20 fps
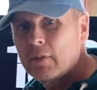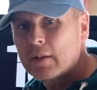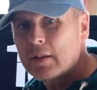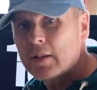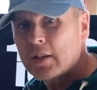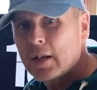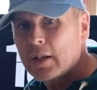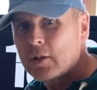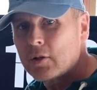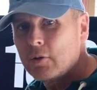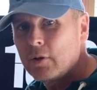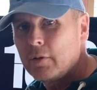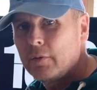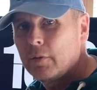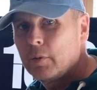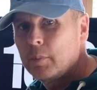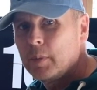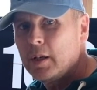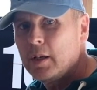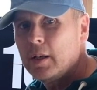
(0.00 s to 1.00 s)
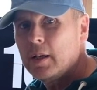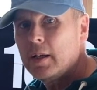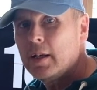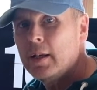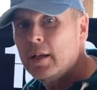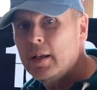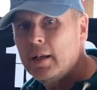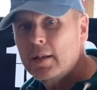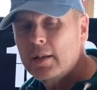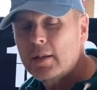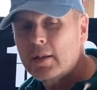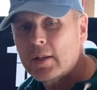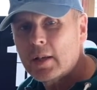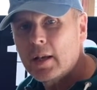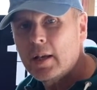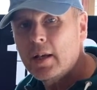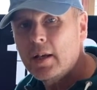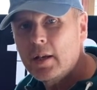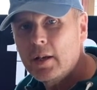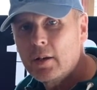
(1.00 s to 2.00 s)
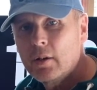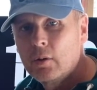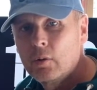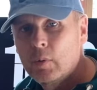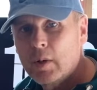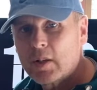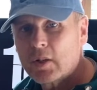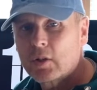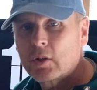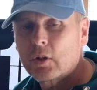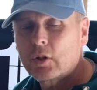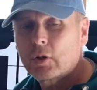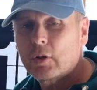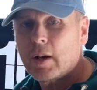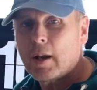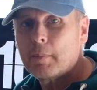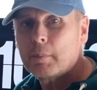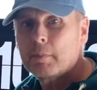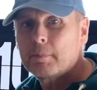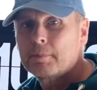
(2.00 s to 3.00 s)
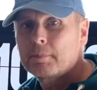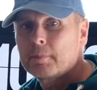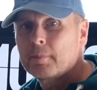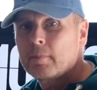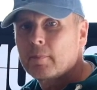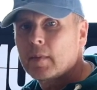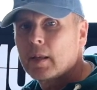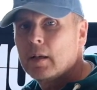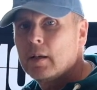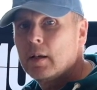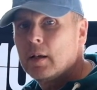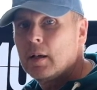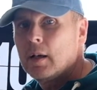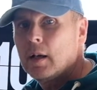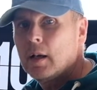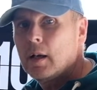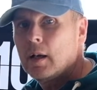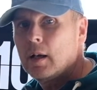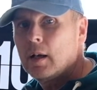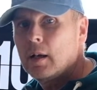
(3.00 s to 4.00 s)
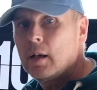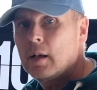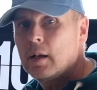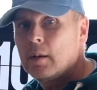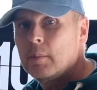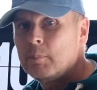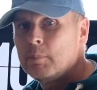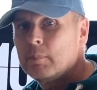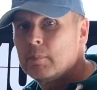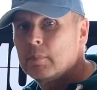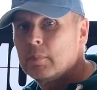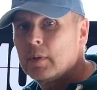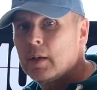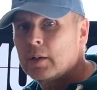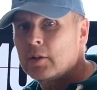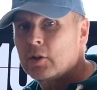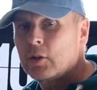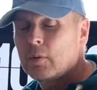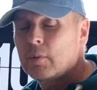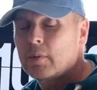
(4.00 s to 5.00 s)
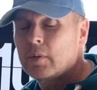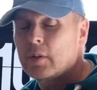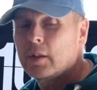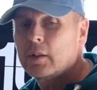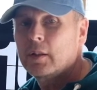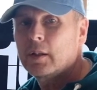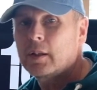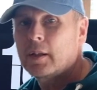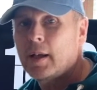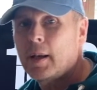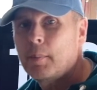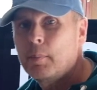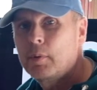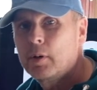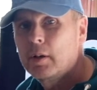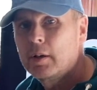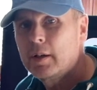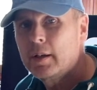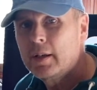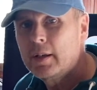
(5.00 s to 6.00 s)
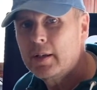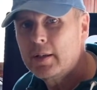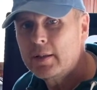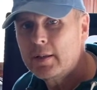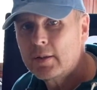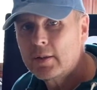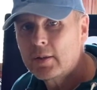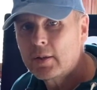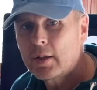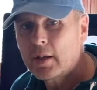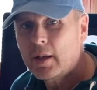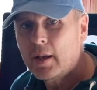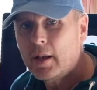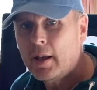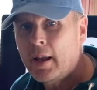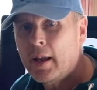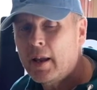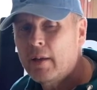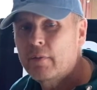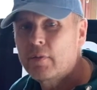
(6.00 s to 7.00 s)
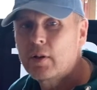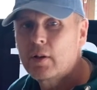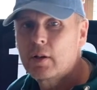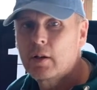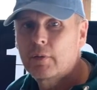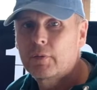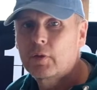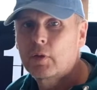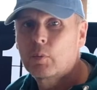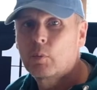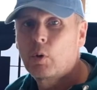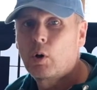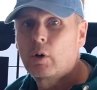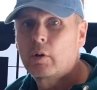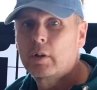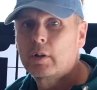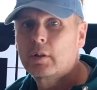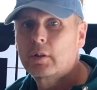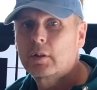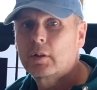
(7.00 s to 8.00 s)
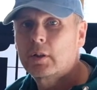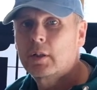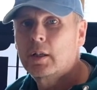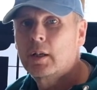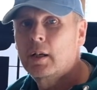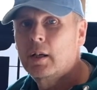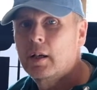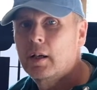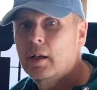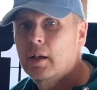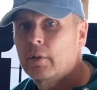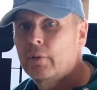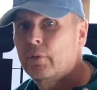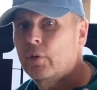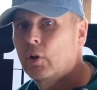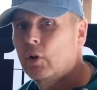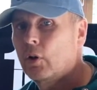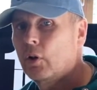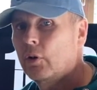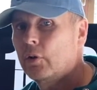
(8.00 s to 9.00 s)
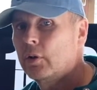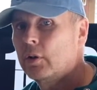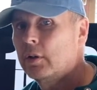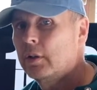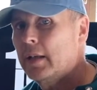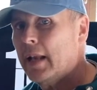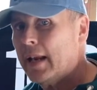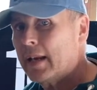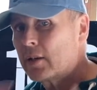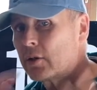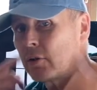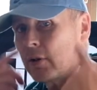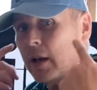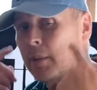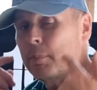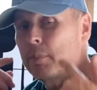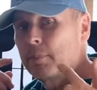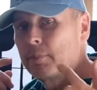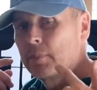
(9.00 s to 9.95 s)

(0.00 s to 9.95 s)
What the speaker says: accessory for me is a wrist strap. I don't think the camera is heavy enough to warrant a full-on neck strap,